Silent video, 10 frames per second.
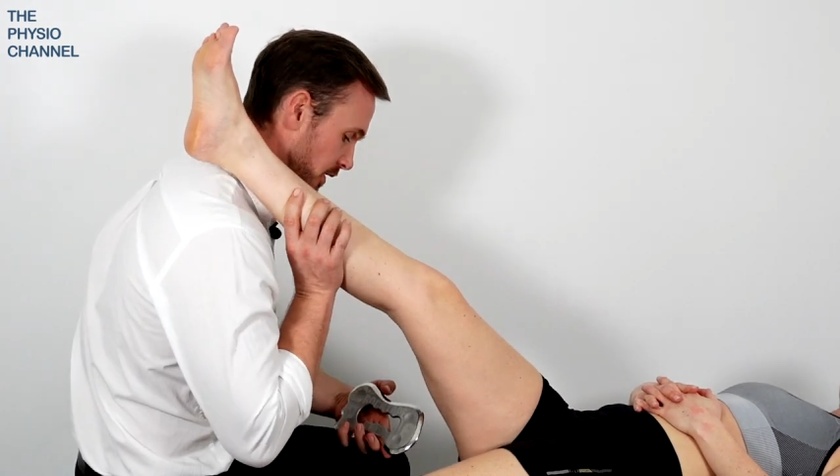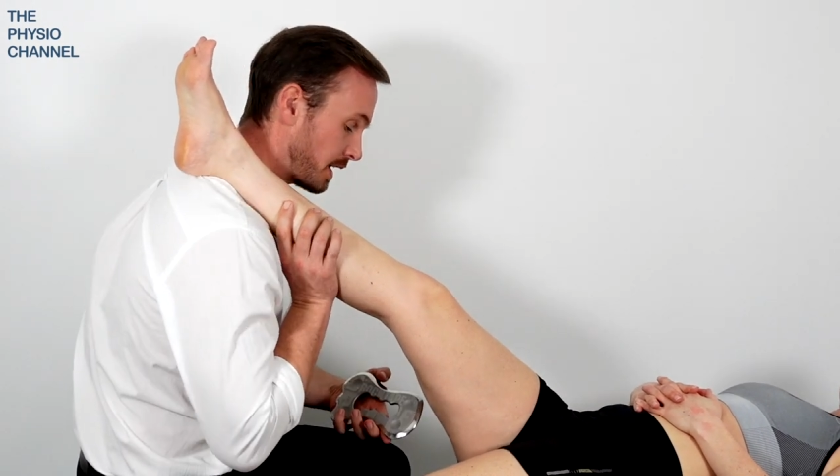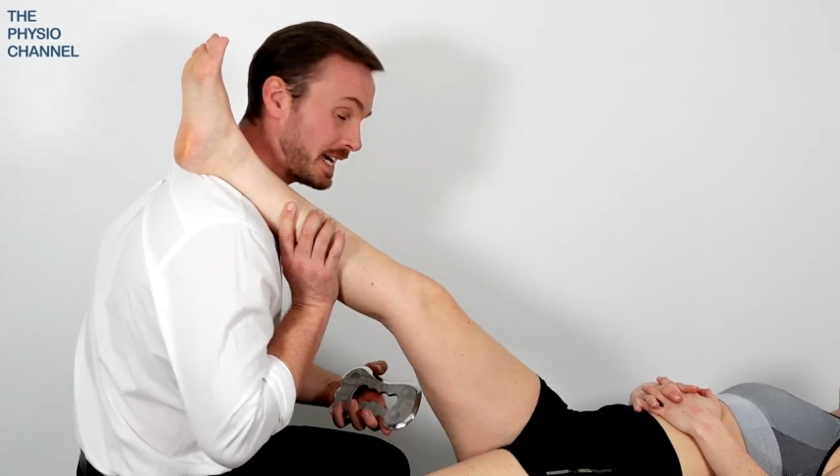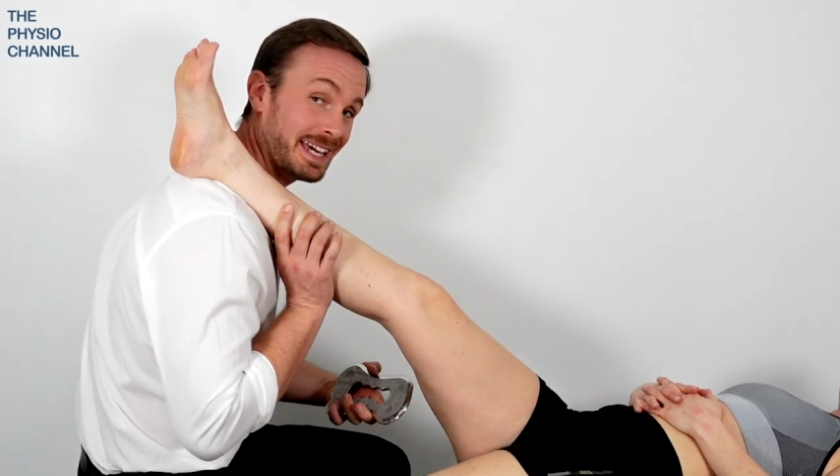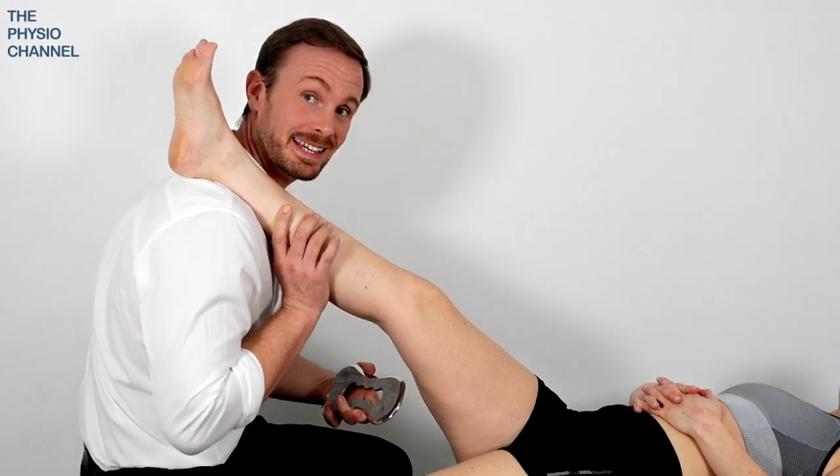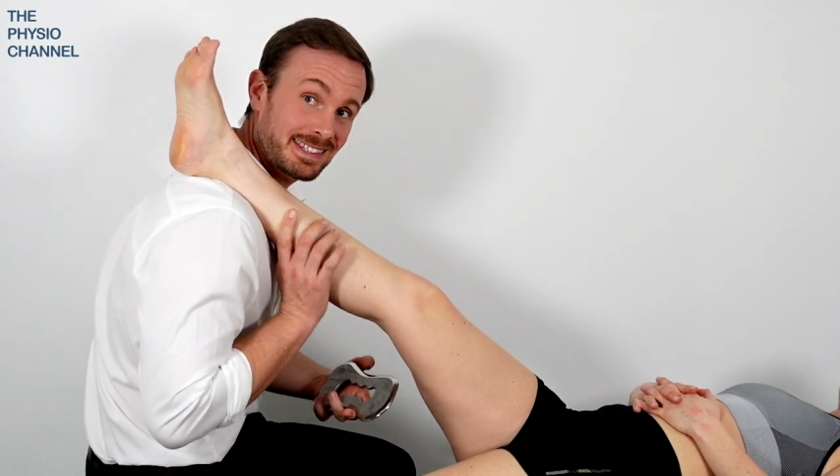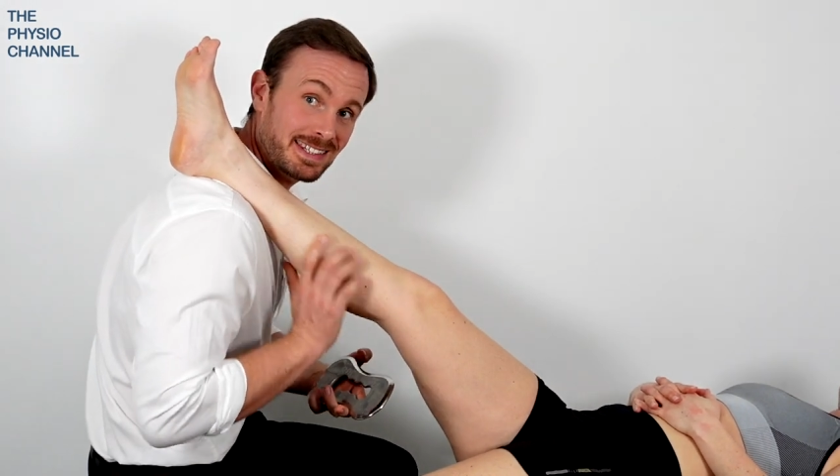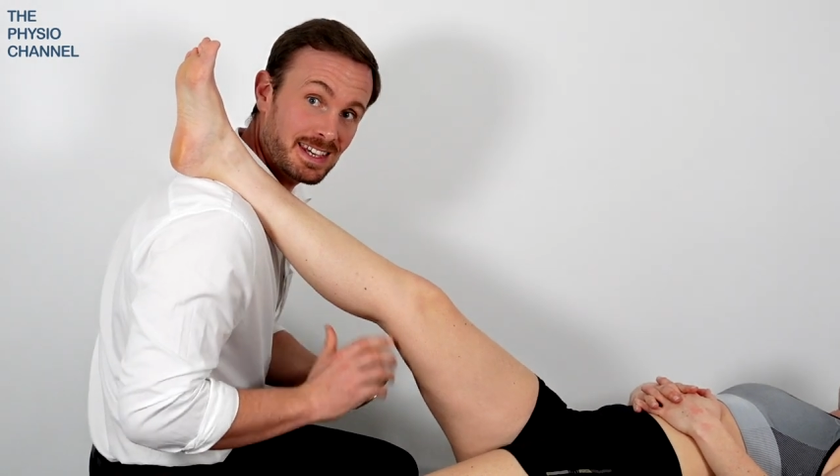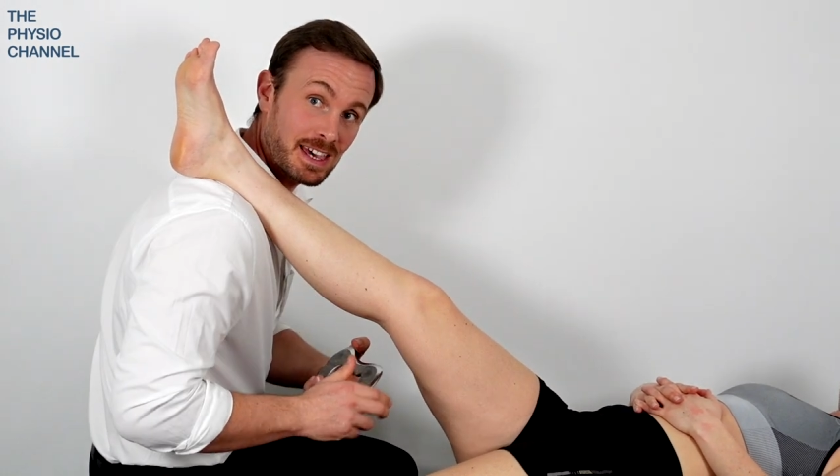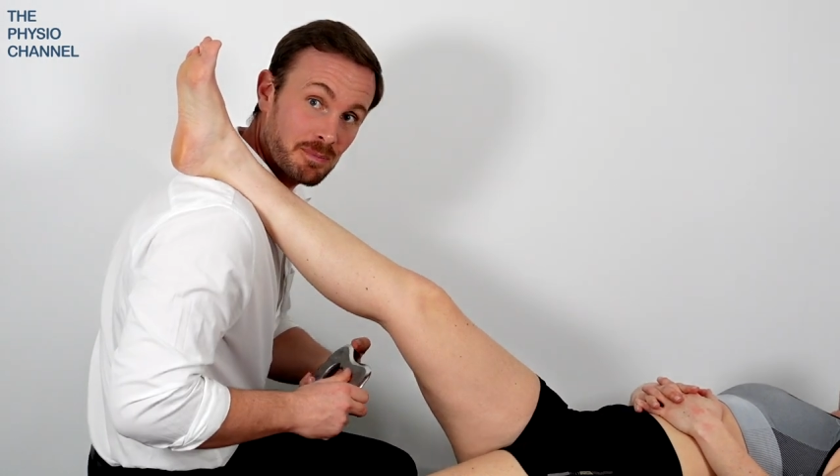
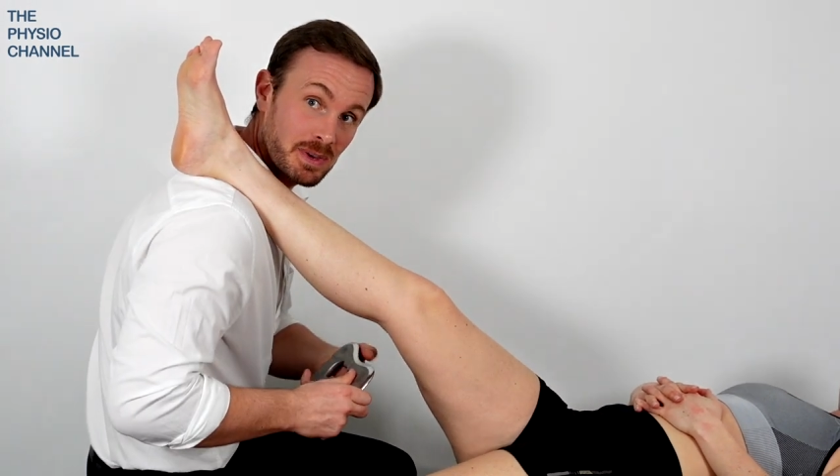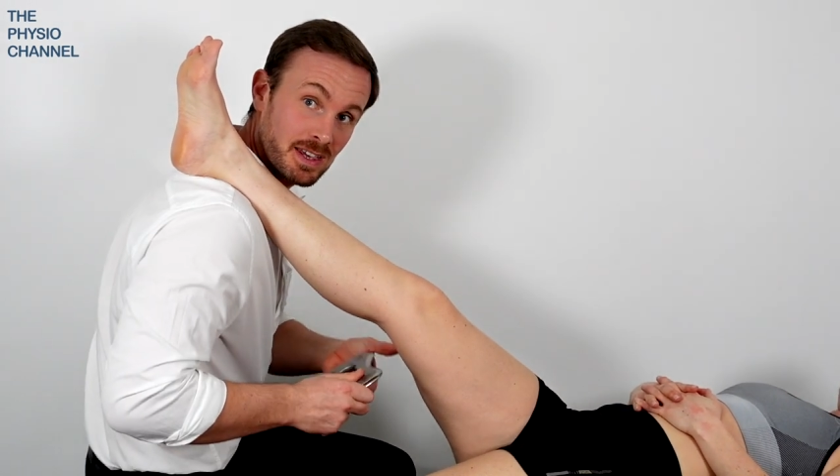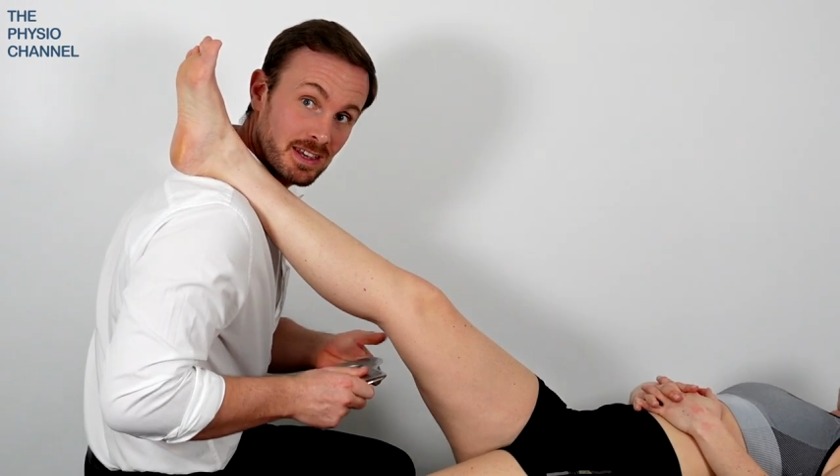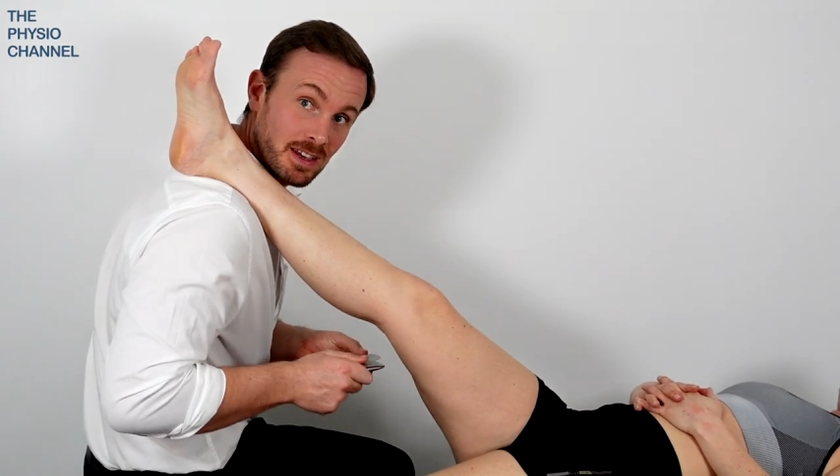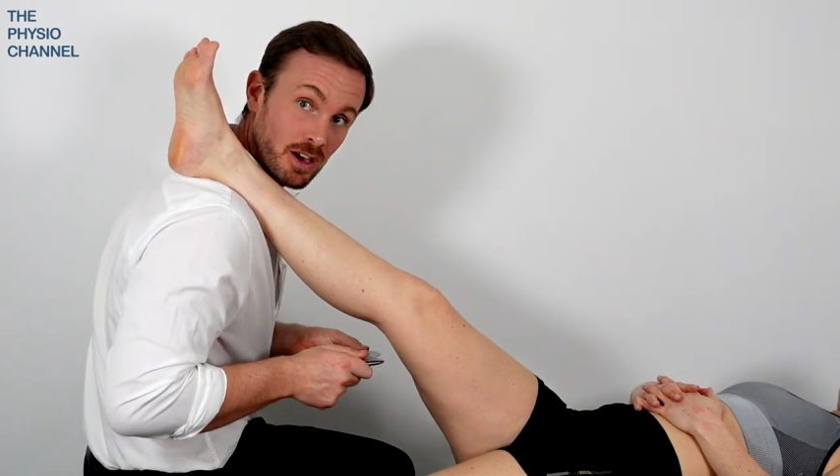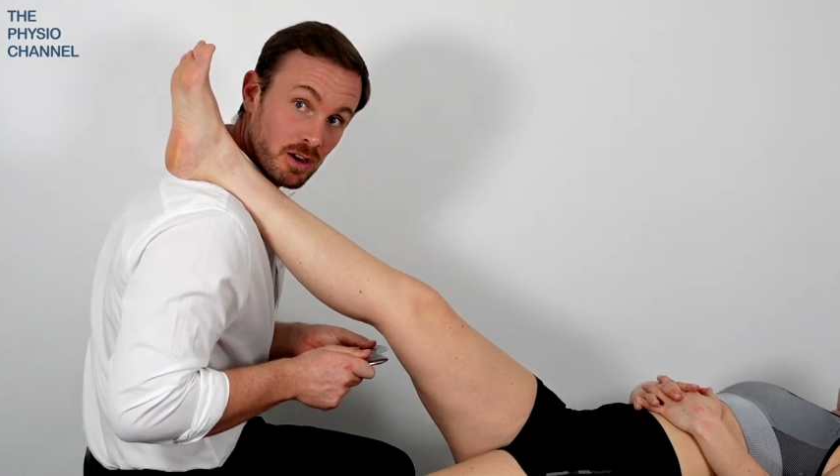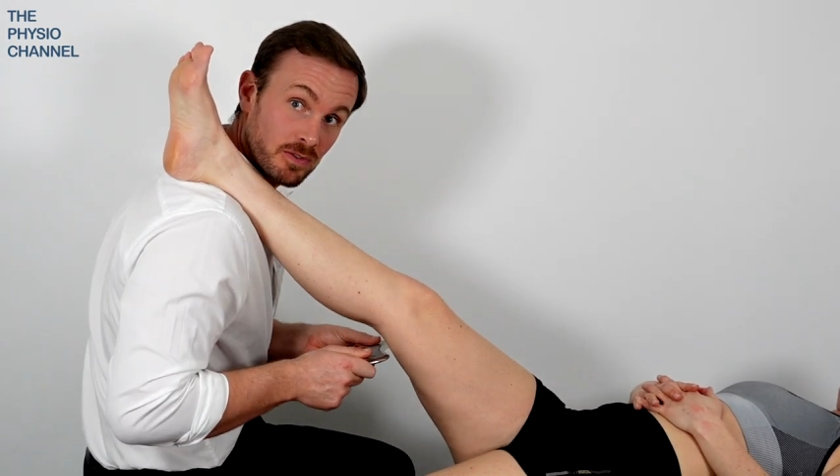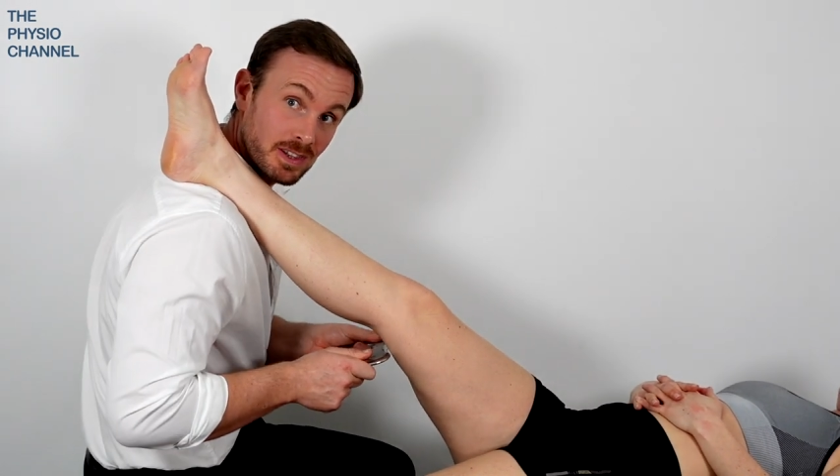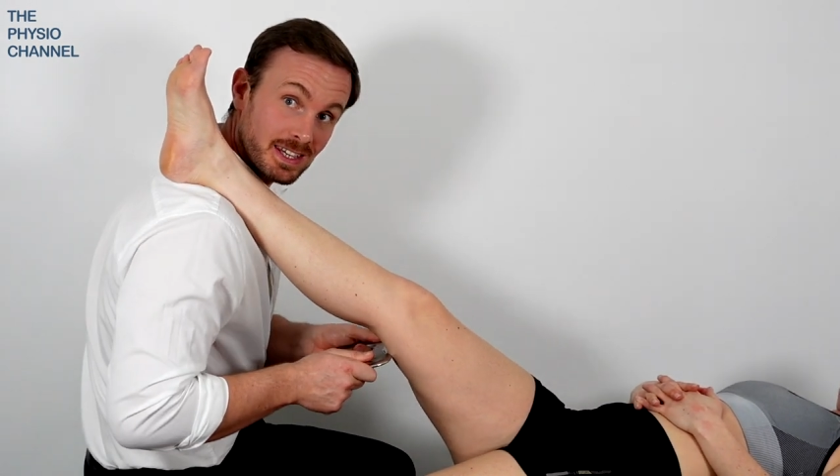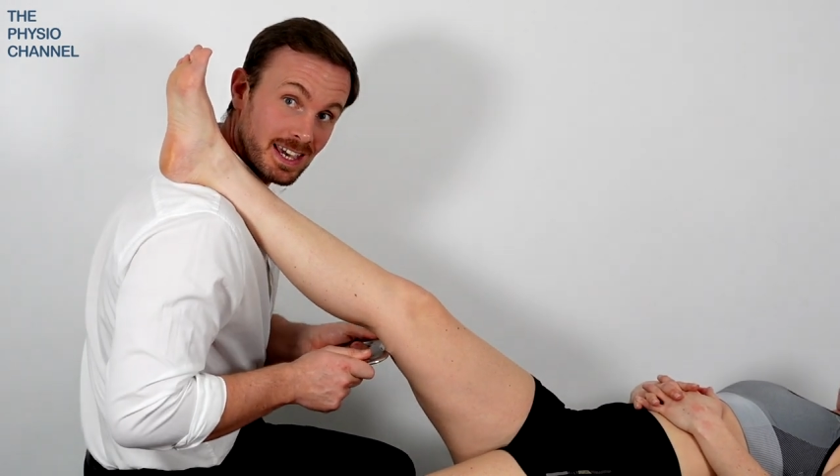IASTM over the